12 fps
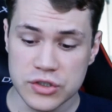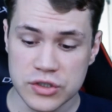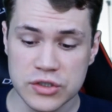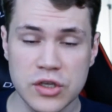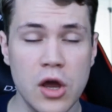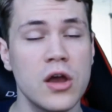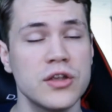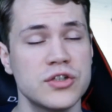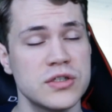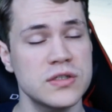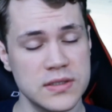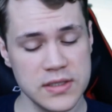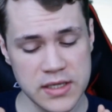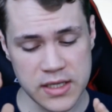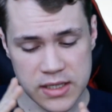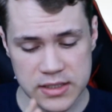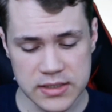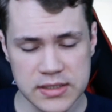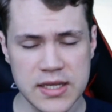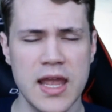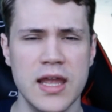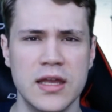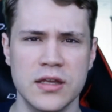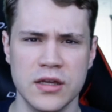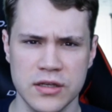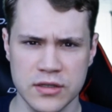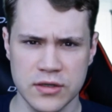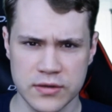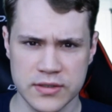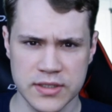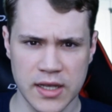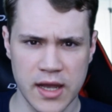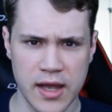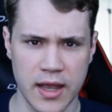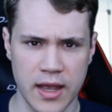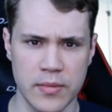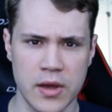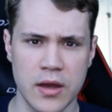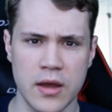Consciously take your time.